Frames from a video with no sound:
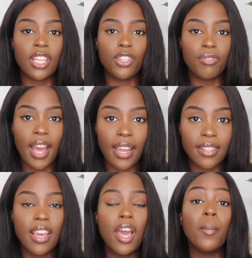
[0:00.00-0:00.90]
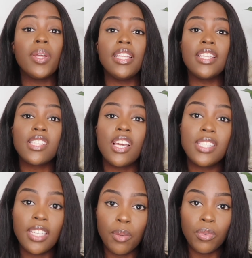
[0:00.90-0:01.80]
that you've had, but there's
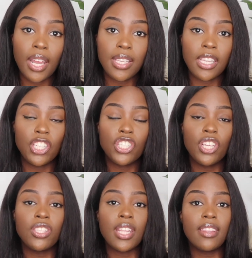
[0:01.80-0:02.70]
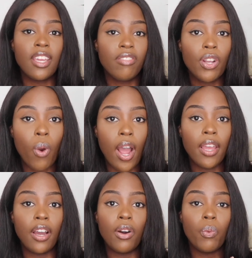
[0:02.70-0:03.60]
certain immunizations that they
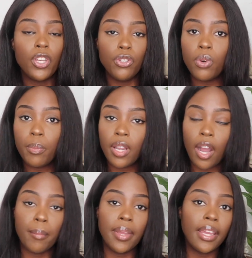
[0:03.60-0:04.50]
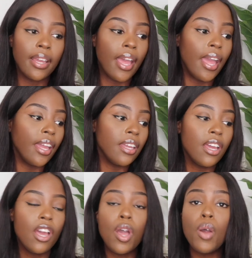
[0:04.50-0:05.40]
require when you are becoming a
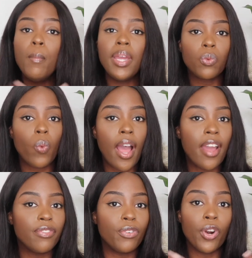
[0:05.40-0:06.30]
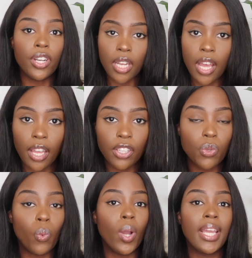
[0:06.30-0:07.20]
midwife or a nurse
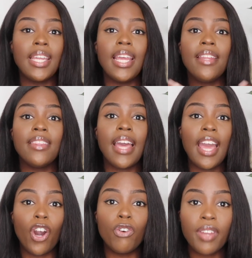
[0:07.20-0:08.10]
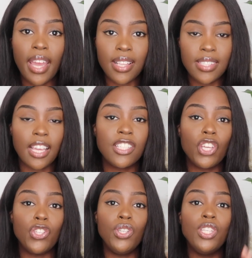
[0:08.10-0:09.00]
or working in the healthcare sector.
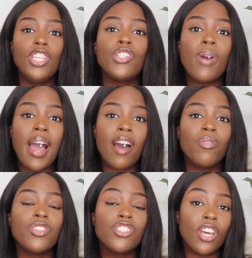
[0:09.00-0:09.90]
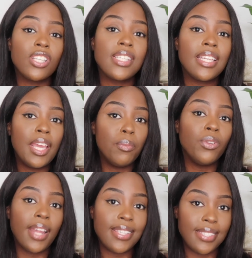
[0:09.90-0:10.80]
You need to have certain
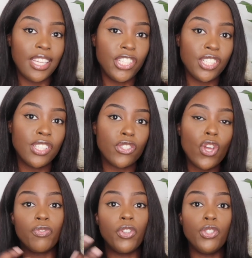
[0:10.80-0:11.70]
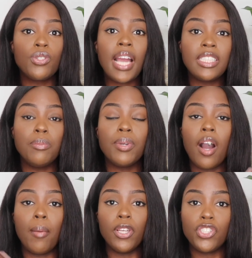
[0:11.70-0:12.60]
immunizations for you to actually
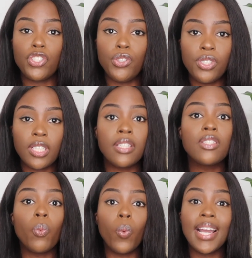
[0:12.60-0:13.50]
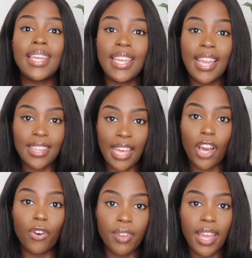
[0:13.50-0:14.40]
become a student working in the
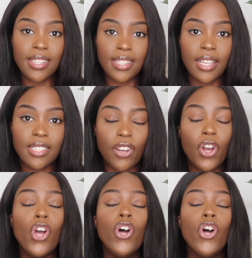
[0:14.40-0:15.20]
healthcare sector.